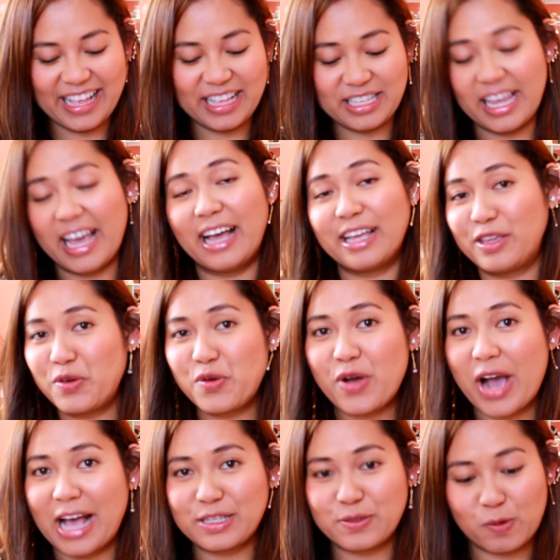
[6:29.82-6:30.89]
Yeah, you
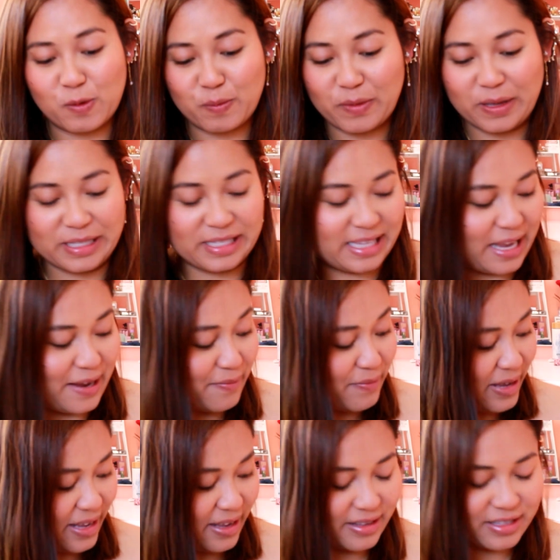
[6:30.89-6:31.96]
guys will be seeing
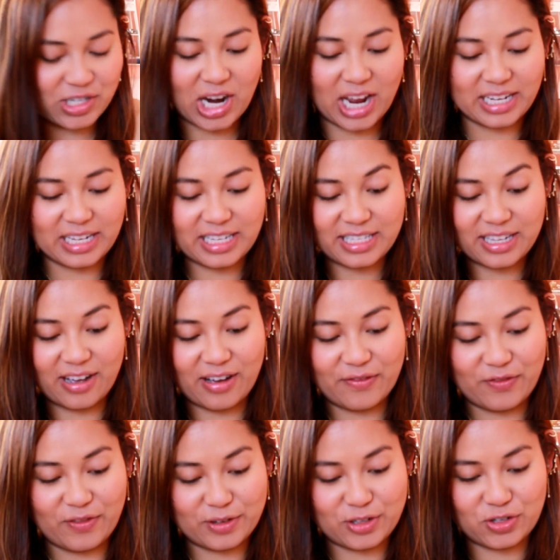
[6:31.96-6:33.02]
me trying this on
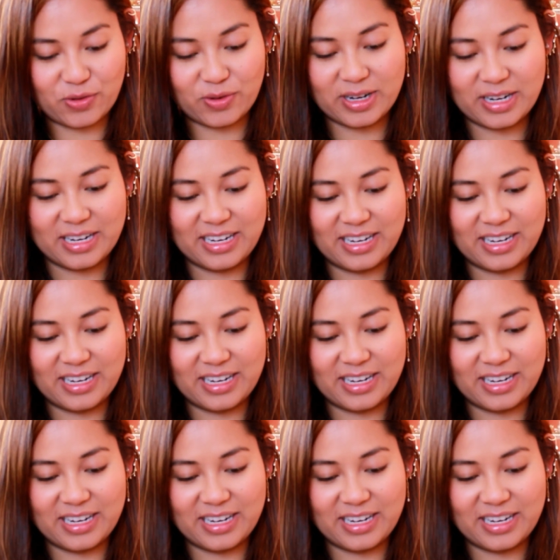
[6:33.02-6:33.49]
for sure.